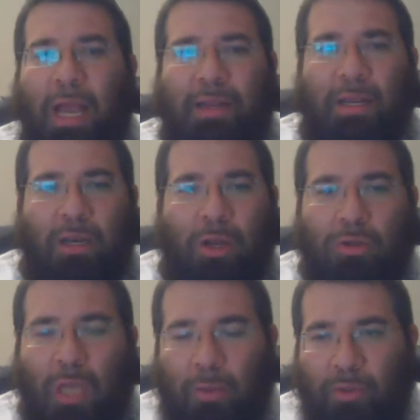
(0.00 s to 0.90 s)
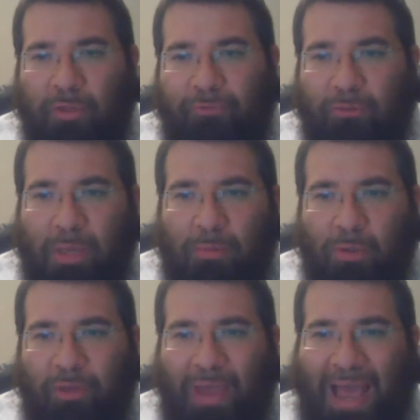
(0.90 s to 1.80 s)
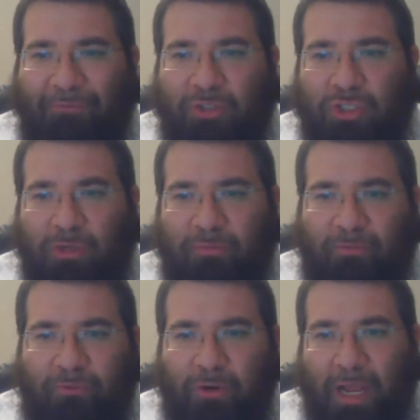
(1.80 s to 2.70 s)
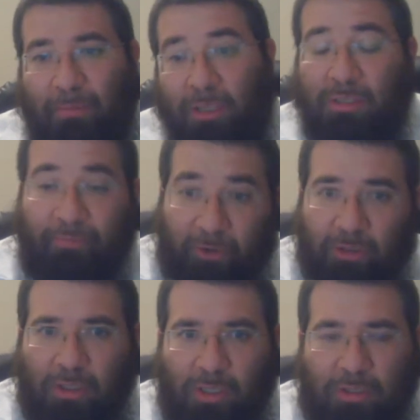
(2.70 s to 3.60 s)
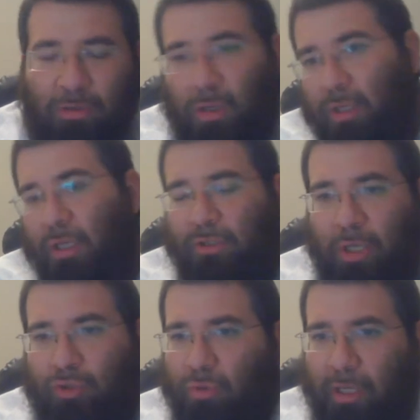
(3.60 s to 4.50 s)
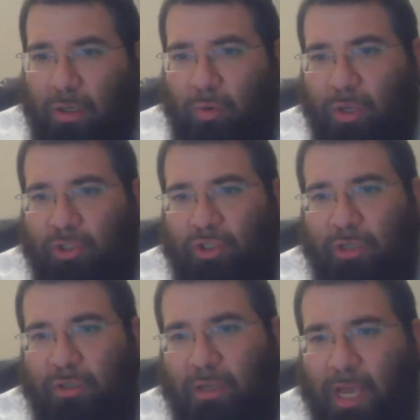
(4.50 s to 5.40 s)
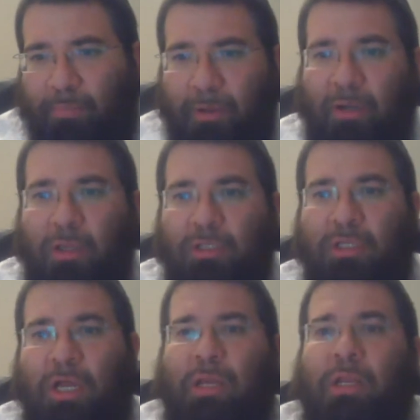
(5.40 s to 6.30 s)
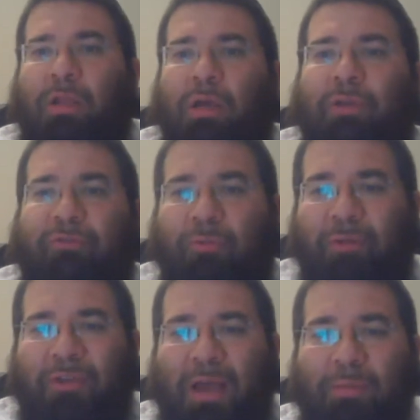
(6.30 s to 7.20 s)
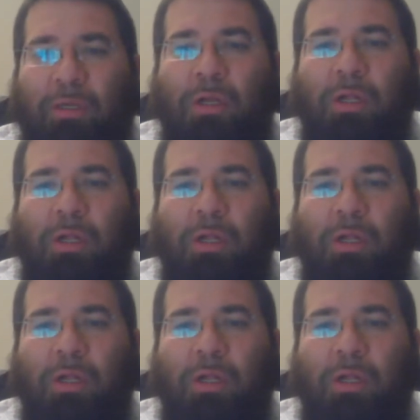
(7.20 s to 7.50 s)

and then no time really for, maybe we'll do a half a share for night because I'm far to Yid, so I'll do like a quick share tonight, but listen, I need a gift to my family.